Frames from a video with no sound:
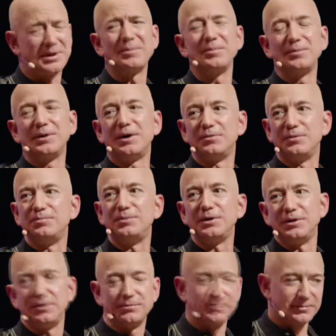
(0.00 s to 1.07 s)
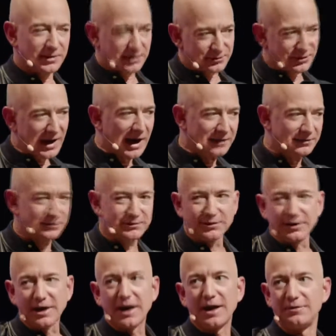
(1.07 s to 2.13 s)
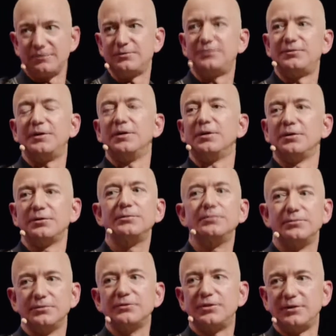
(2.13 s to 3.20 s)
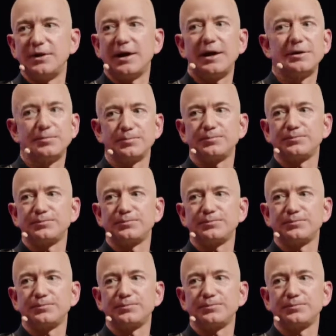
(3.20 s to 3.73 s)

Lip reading: Probably I would be attracted to that field today.